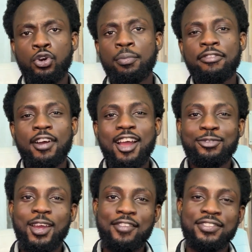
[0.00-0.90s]
number 5
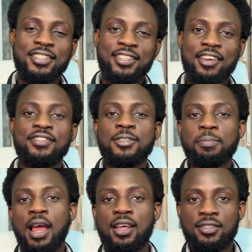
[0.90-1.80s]
we have the service
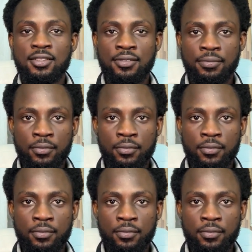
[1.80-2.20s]
plans.